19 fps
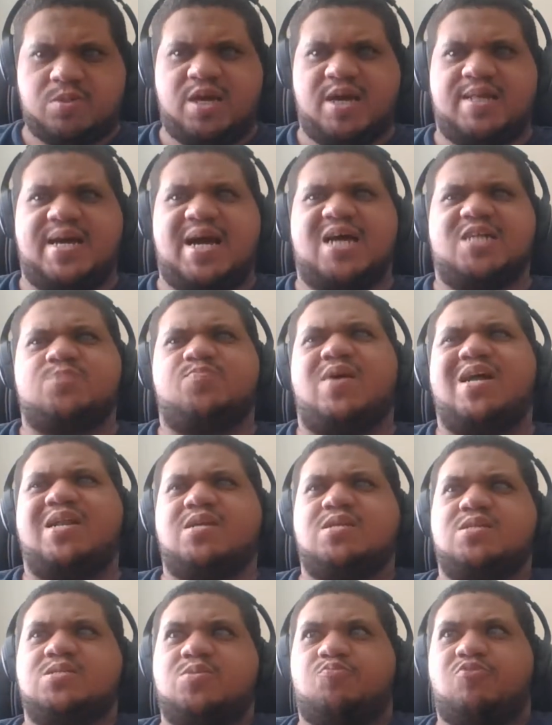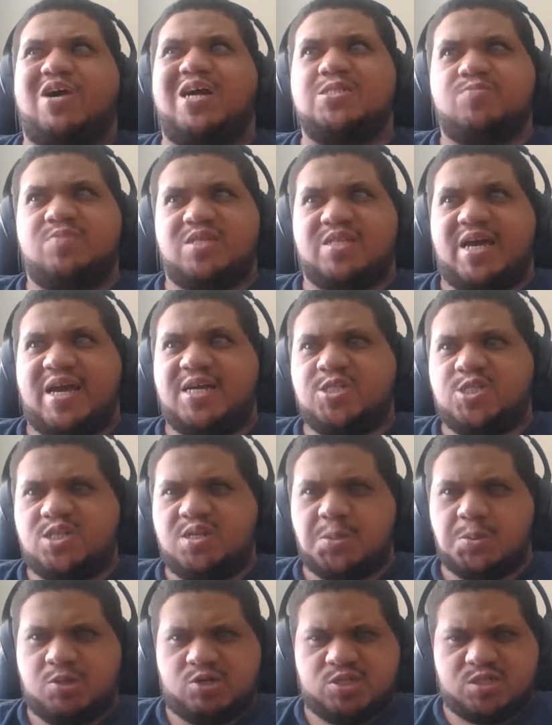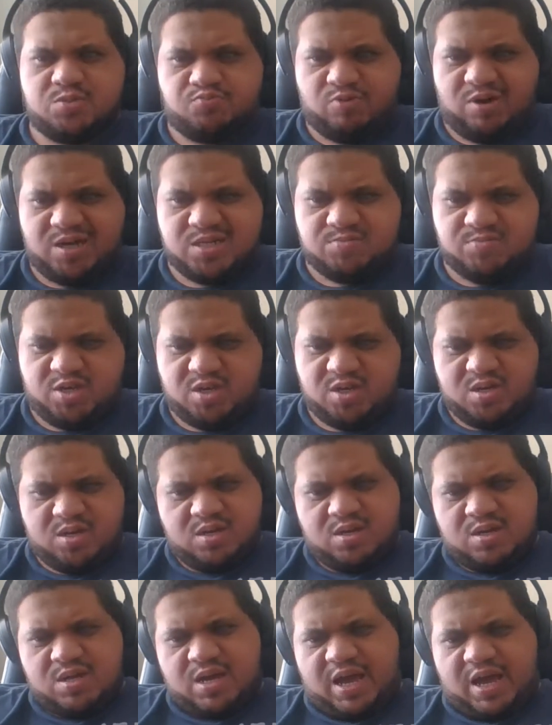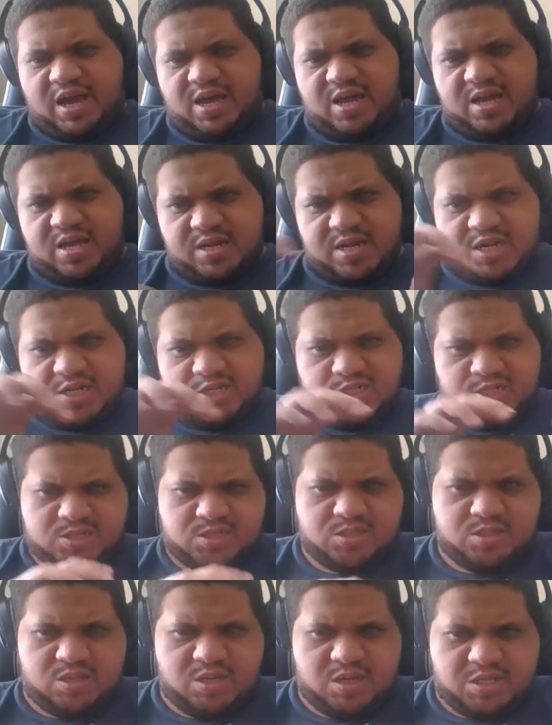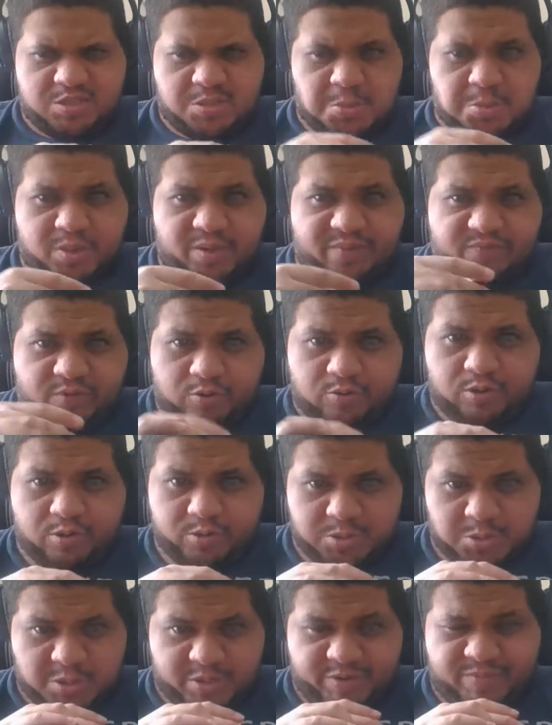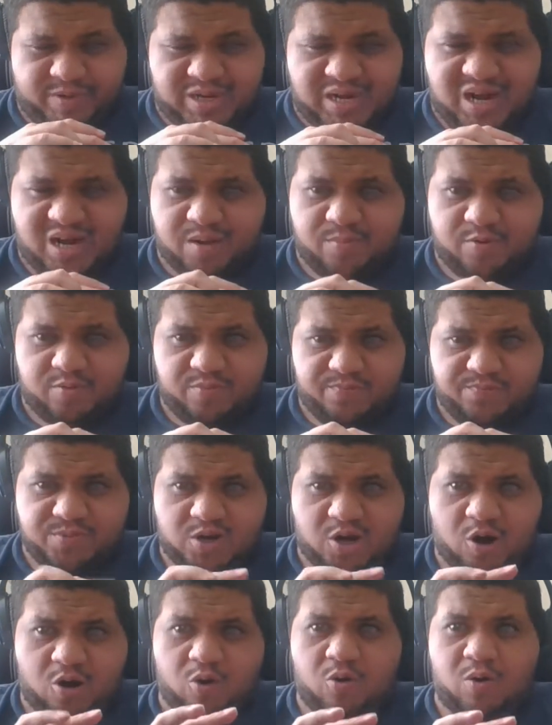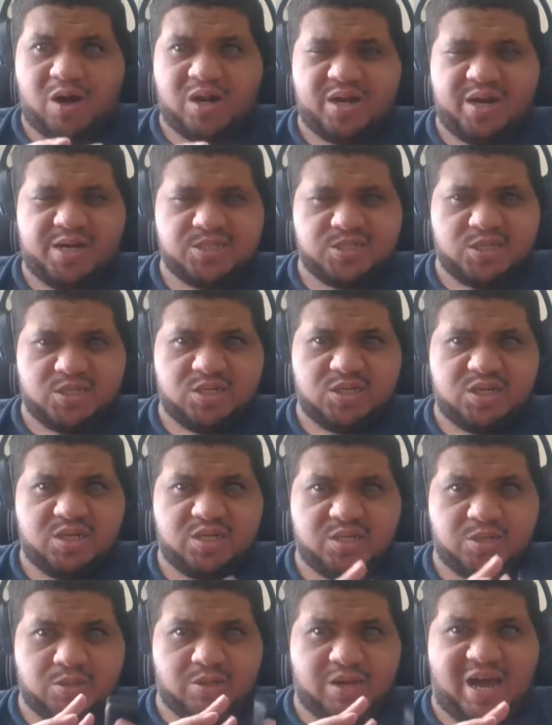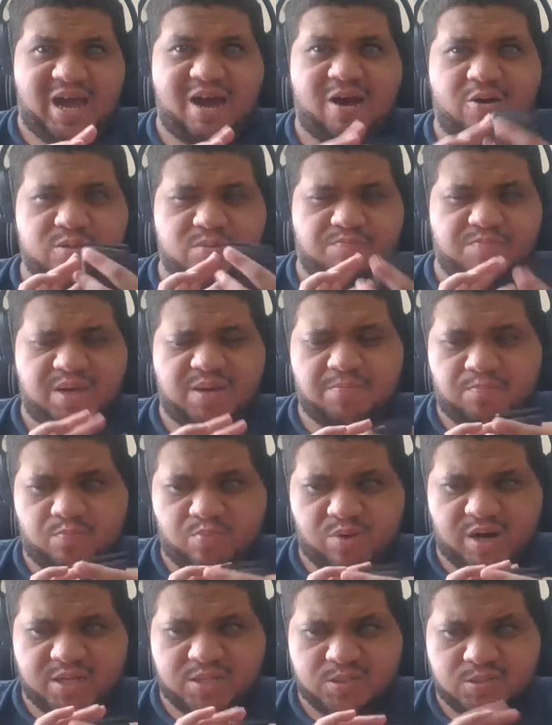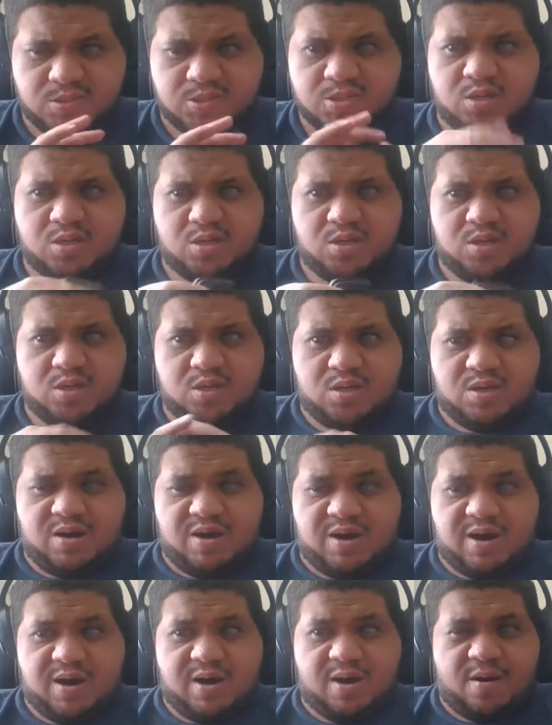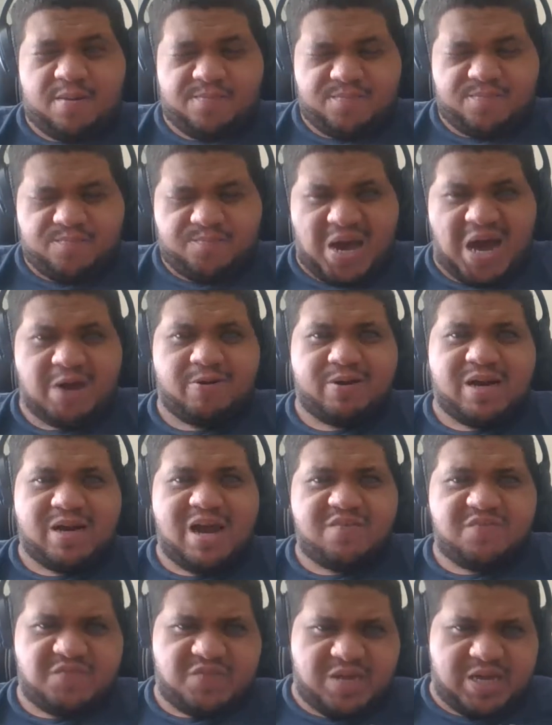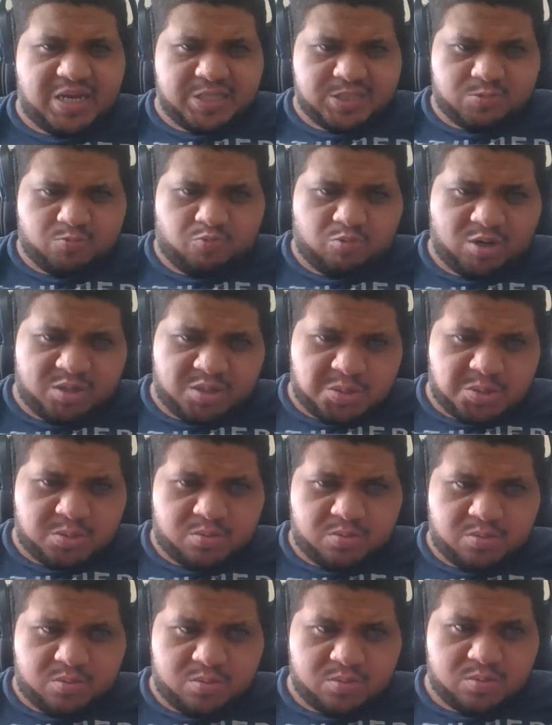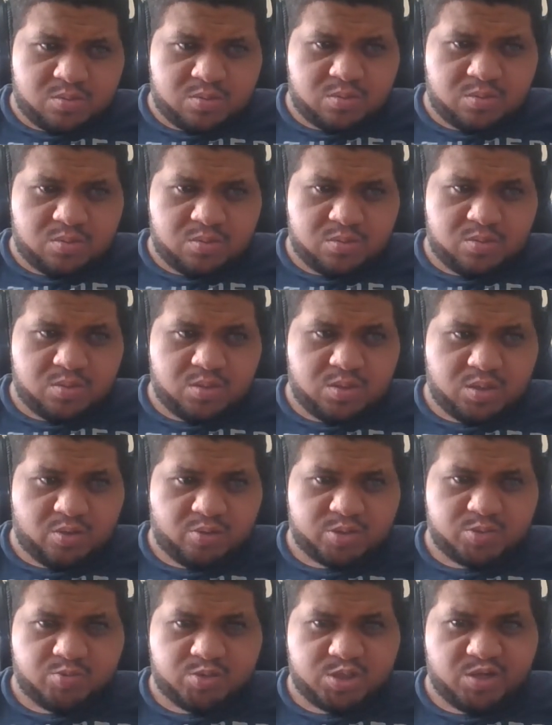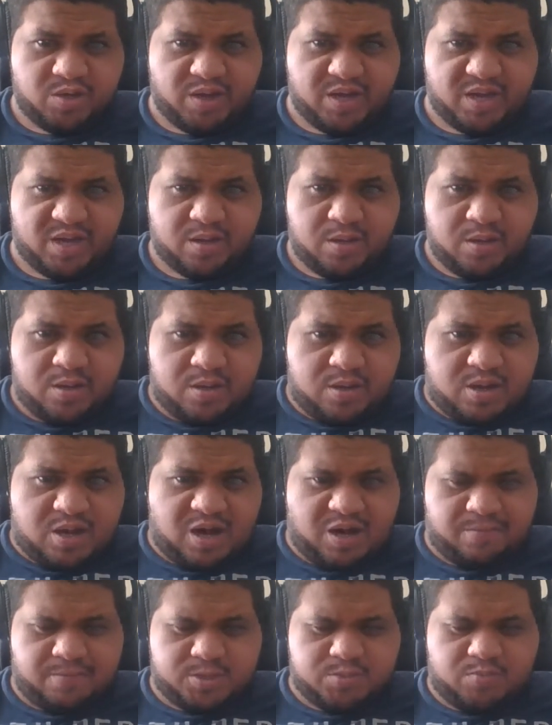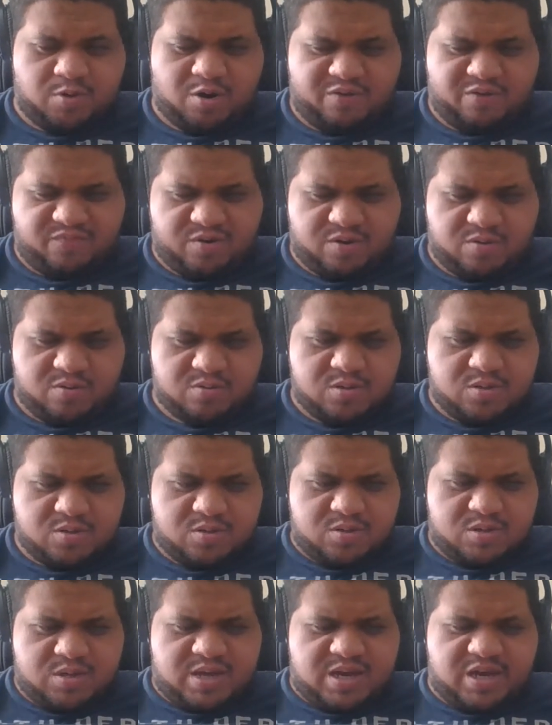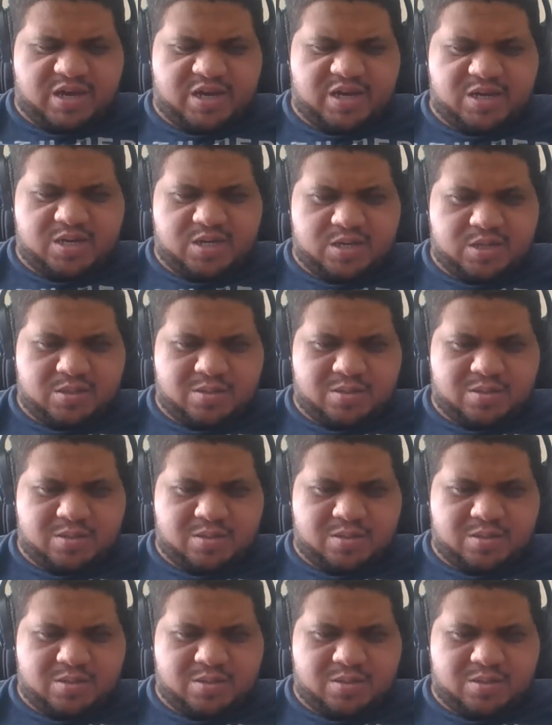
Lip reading: yeah, the hotspot surprised me. The HD voice surprised me, and it's a flip phone though. It's very reliable. Call quality is good. Loud. The big buttons. Battery life is wonderful. It's what you get out of a smartphone, and